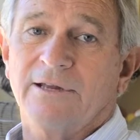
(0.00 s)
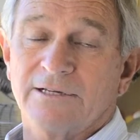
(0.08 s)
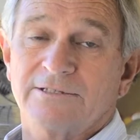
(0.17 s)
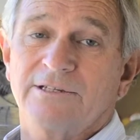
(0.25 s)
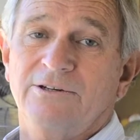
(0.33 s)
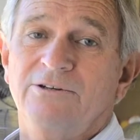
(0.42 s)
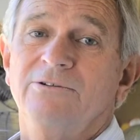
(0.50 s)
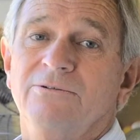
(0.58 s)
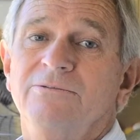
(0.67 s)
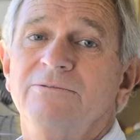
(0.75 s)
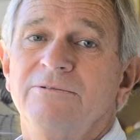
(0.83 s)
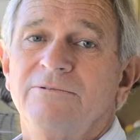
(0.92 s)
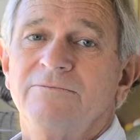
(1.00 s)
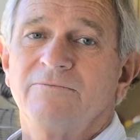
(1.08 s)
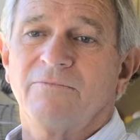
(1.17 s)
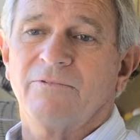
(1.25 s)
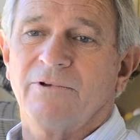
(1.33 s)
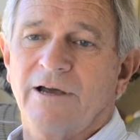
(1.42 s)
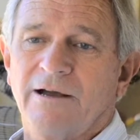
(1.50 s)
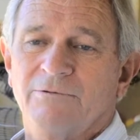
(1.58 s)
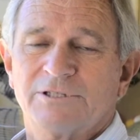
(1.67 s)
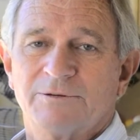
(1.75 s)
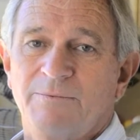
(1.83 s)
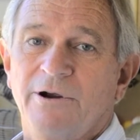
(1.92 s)
things to do. I
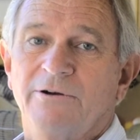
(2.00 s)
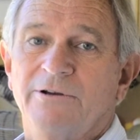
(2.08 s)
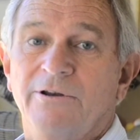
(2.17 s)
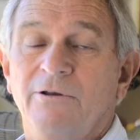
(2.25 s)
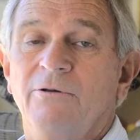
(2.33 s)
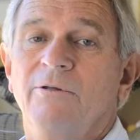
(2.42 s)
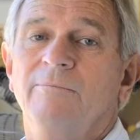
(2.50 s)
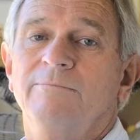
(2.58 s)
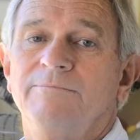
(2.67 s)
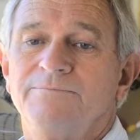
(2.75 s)
was spared to do them.